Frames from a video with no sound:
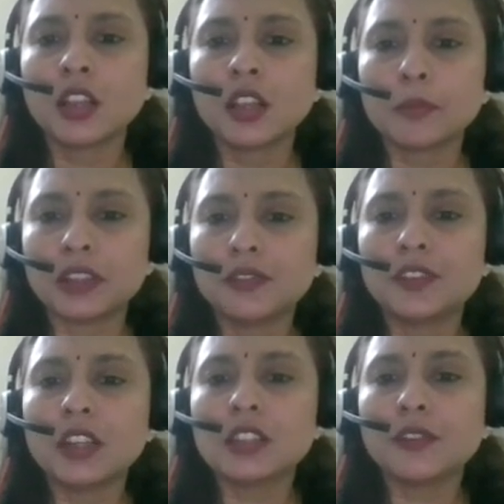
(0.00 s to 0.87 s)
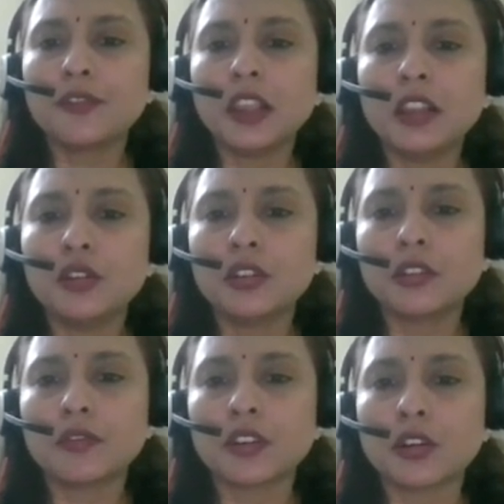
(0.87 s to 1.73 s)
But if there is a
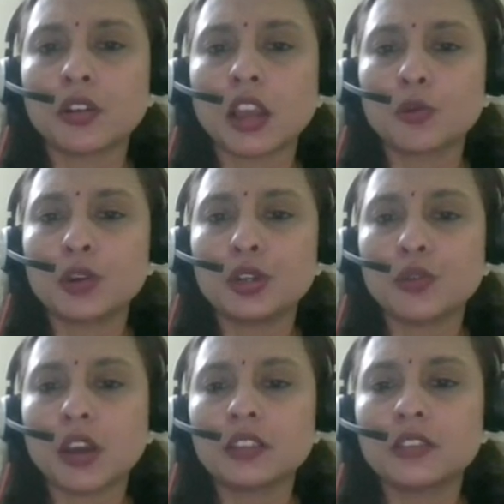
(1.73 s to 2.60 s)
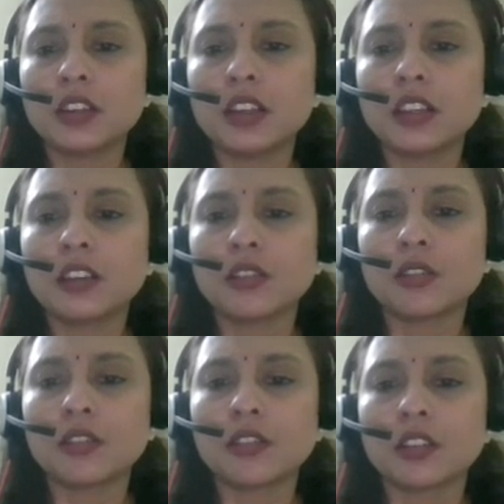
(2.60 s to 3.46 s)
failure on R1 to R3 link
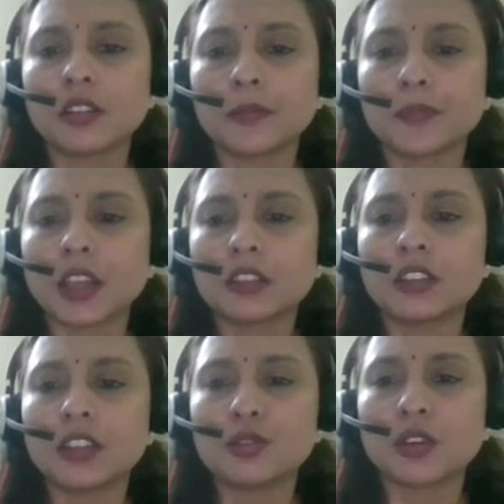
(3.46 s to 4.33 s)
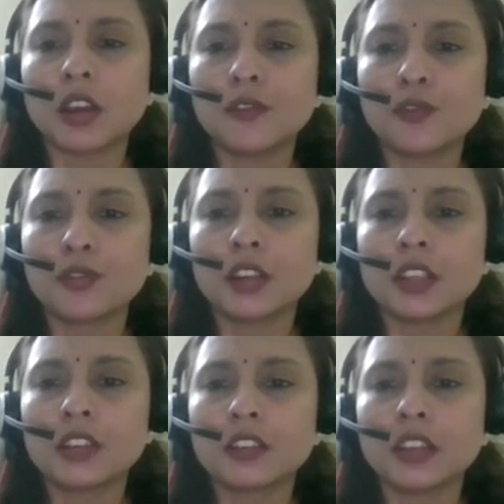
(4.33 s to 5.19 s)
or um, R3 to R4
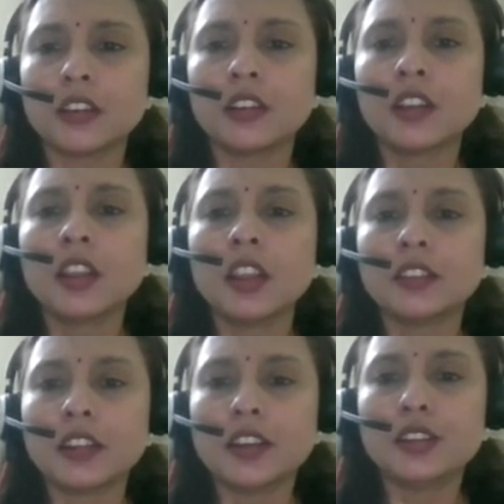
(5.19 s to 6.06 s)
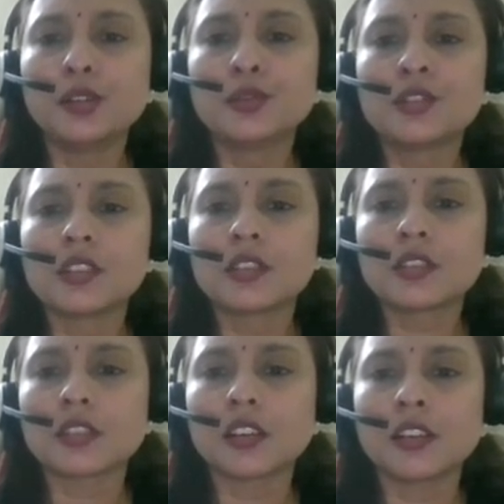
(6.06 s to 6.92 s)
link, then it, then it
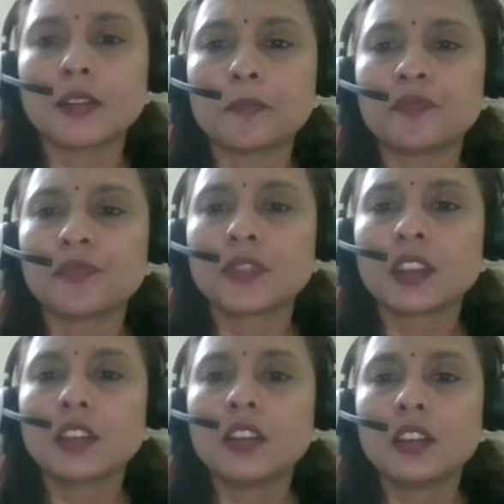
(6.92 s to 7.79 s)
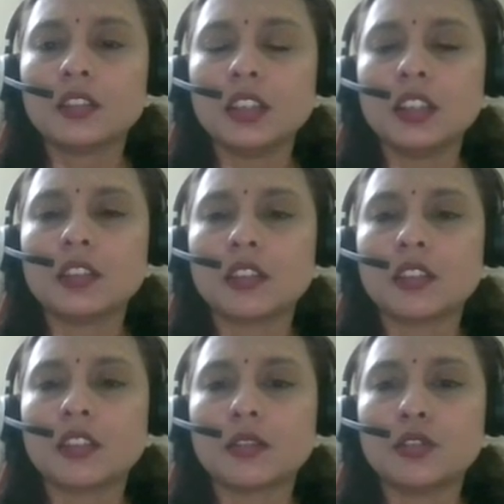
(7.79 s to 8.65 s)
uses um, the
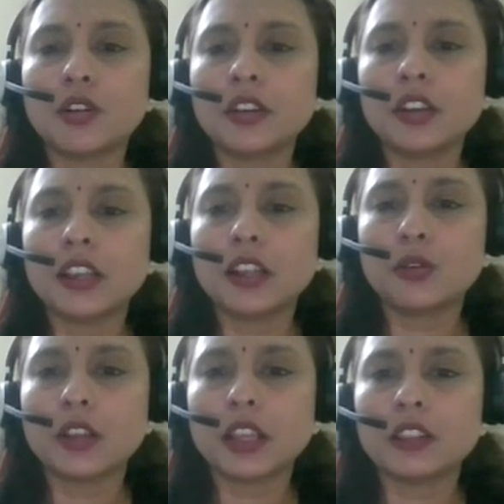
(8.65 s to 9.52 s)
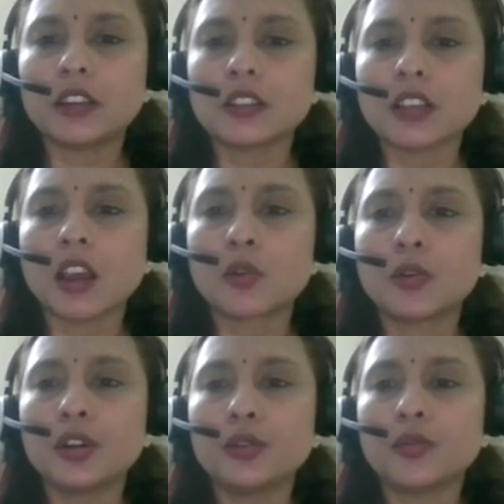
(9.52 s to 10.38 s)
uh, dotted yellow line that is
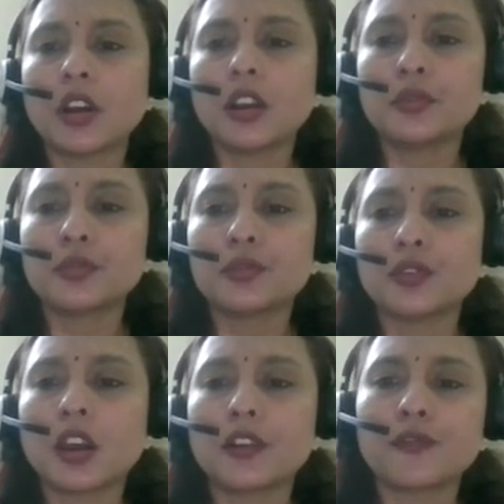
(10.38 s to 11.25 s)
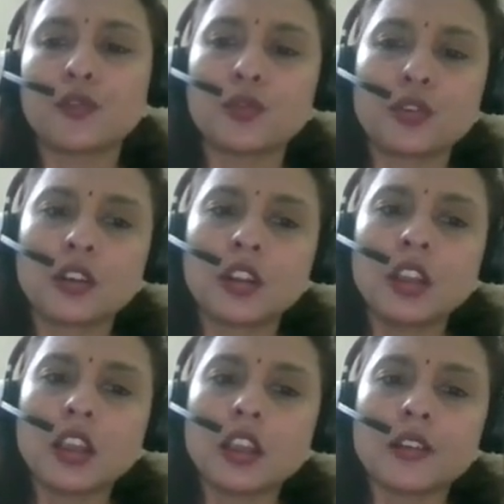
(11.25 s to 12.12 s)
R1 to R2 to R4
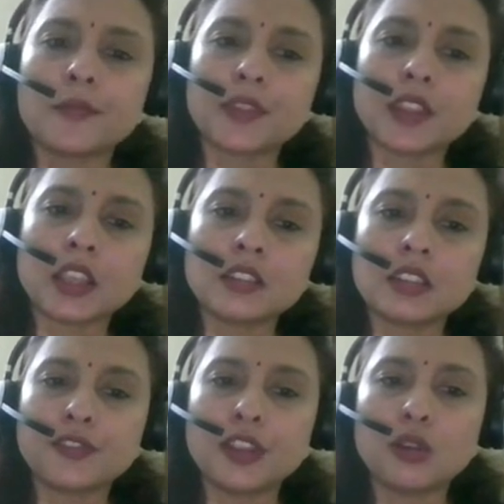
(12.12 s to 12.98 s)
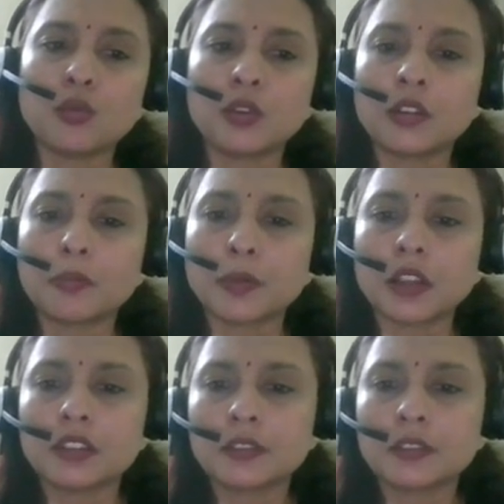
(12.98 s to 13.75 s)
um, as its failover path.